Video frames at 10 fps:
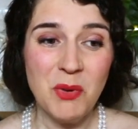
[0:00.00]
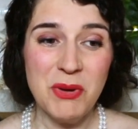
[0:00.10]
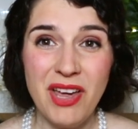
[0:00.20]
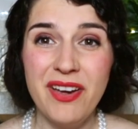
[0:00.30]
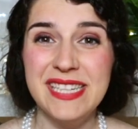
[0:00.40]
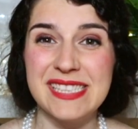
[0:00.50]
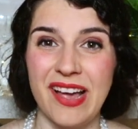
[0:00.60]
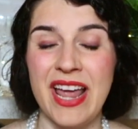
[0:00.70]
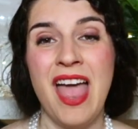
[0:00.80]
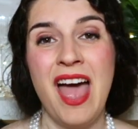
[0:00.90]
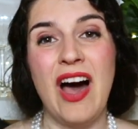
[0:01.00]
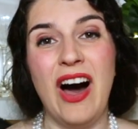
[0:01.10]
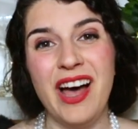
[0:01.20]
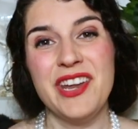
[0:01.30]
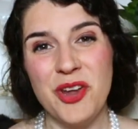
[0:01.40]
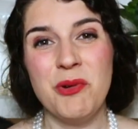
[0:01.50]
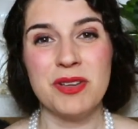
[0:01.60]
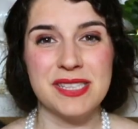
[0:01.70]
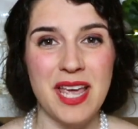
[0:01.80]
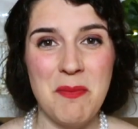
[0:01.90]
with hindsight, I know
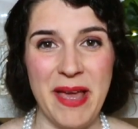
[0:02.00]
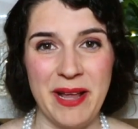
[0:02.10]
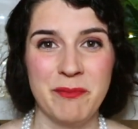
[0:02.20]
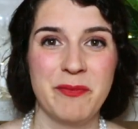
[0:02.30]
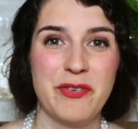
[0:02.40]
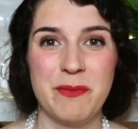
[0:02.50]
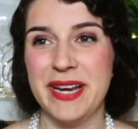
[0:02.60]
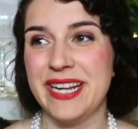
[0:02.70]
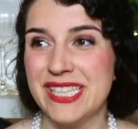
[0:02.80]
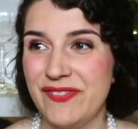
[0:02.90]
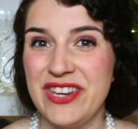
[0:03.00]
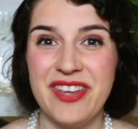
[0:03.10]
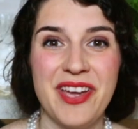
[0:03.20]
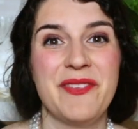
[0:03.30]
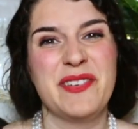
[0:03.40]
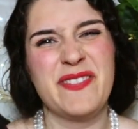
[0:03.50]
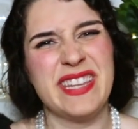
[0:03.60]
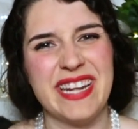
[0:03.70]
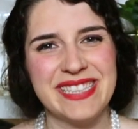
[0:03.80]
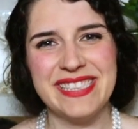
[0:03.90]
what's coming for my next video and for
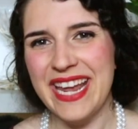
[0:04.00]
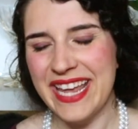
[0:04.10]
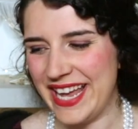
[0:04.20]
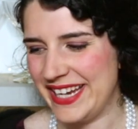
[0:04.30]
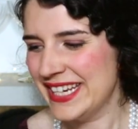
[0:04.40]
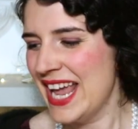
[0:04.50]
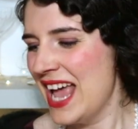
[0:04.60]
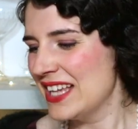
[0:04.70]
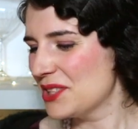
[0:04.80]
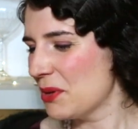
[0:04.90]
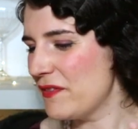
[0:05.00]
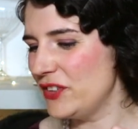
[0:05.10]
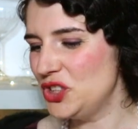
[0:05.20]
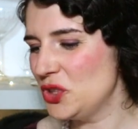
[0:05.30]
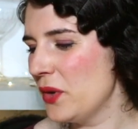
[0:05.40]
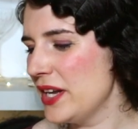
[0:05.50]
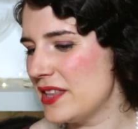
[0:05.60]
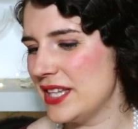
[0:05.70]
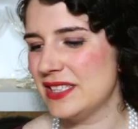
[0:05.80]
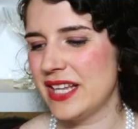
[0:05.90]
the next decade. So I've
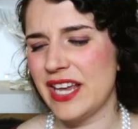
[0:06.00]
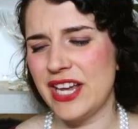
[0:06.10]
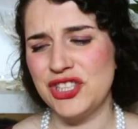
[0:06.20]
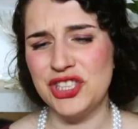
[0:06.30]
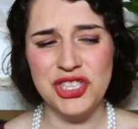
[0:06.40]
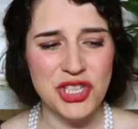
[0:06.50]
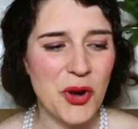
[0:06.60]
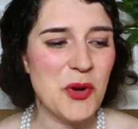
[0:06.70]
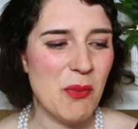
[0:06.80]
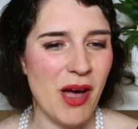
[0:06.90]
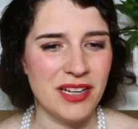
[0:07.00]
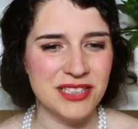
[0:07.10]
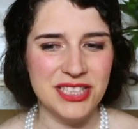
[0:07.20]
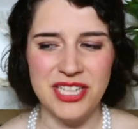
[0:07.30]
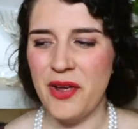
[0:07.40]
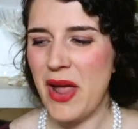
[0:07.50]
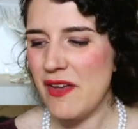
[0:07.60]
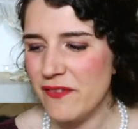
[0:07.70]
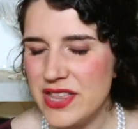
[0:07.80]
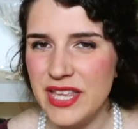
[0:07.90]
enjoyed this decade so much. You know,
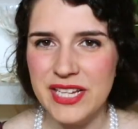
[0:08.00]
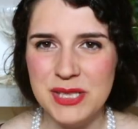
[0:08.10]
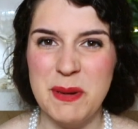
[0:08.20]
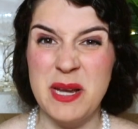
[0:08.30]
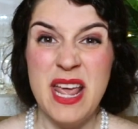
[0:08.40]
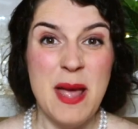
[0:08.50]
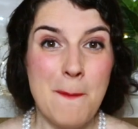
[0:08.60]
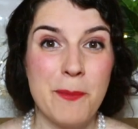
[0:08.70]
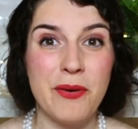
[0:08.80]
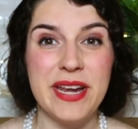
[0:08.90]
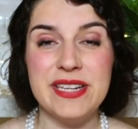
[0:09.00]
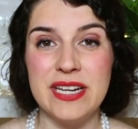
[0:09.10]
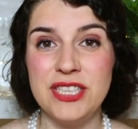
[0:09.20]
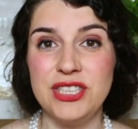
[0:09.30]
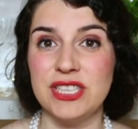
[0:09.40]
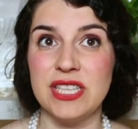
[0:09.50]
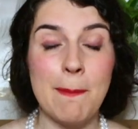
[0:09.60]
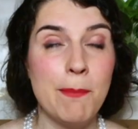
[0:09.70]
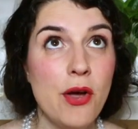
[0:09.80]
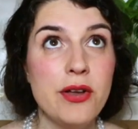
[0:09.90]
everything has been pretty delicious.
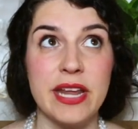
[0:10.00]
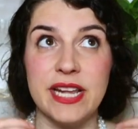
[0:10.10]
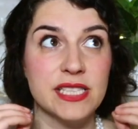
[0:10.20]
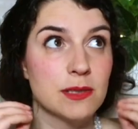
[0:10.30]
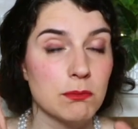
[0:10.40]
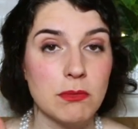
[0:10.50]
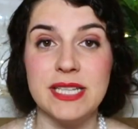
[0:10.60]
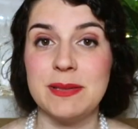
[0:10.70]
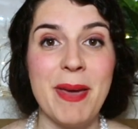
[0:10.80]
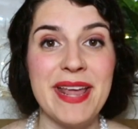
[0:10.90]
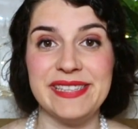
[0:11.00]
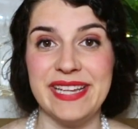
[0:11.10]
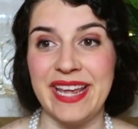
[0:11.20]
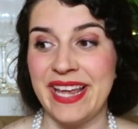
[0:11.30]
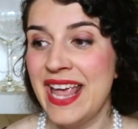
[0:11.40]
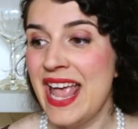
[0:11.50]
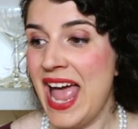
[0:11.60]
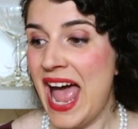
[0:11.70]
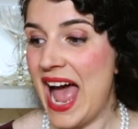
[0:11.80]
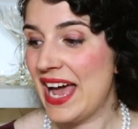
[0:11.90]
That pudding is amazing.
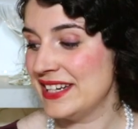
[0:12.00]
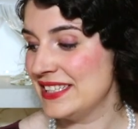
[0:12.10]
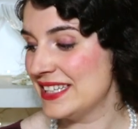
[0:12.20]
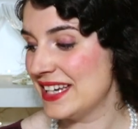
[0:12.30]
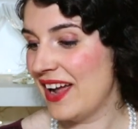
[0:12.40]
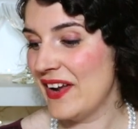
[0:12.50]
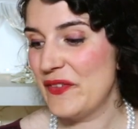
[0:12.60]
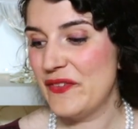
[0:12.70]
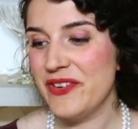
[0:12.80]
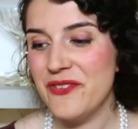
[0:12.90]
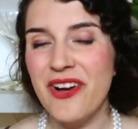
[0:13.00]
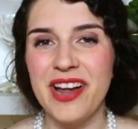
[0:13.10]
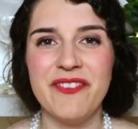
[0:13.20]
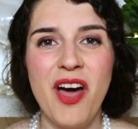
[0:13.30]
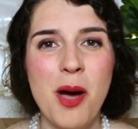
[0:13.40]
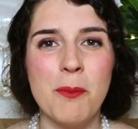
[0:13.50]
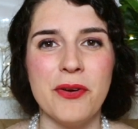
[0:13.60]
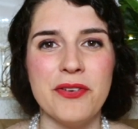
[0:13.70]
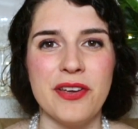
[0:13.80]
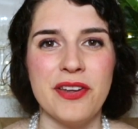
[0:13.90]
And I feel kind of
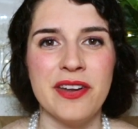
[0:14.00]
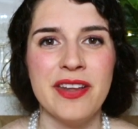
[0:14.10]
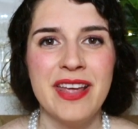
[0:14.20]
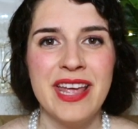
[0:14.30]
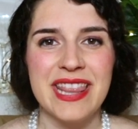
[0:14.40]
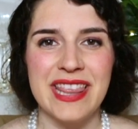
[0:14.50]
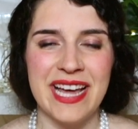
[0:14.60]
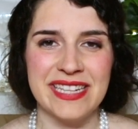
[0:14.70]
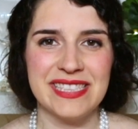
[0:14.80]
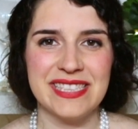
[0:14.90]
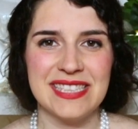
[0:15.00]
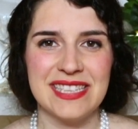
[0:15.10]
heartbroken that